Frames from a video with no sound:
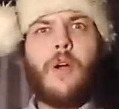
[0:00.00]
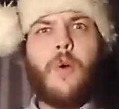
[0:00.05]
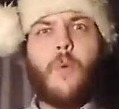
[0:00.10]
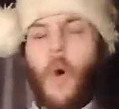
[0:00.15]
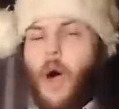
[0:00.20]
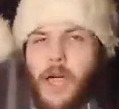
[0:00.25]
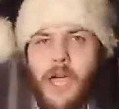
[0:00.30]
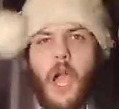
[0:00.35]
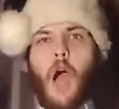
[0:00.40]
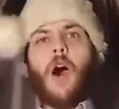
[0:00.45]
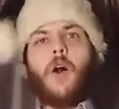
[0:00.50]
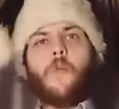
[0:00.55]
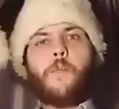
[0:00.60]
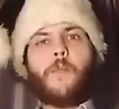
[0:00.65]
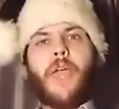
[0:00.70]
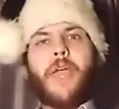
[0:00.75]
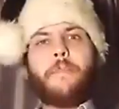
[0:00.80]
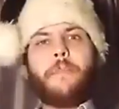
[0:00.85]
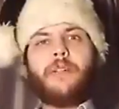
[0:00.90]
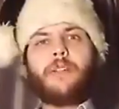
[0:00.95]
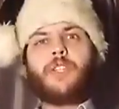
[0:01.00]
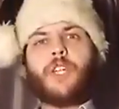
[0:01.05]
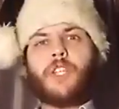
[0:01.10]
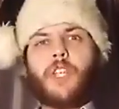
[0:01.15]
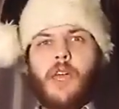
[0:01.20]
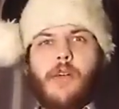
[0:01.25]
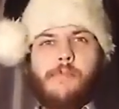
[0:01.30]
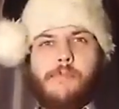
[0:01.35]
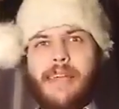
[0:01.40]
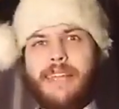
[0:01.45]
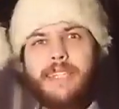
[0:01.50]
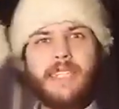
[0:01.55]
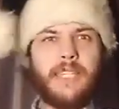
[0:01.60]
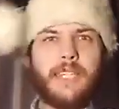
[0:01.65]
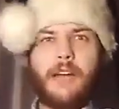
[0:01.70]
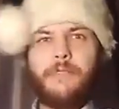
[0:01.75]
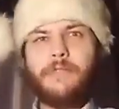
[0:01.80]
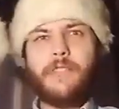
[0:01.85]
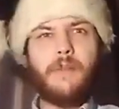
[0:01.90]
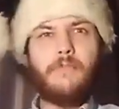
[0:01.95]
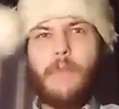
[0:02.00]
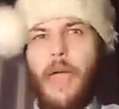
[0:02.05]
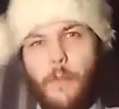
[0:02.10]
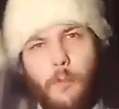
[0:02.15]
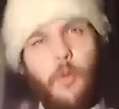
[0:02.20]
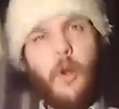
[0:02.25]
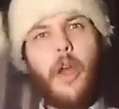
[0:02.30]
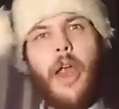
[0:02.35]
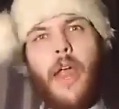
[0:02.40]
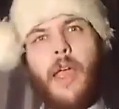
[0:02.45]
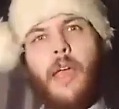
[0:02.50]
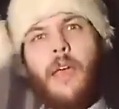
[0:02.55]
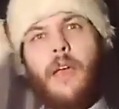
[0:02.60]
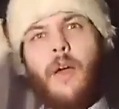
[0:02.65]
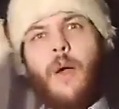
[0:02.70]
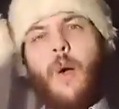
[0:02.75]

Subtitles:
Why can't people just commit stuff to memory?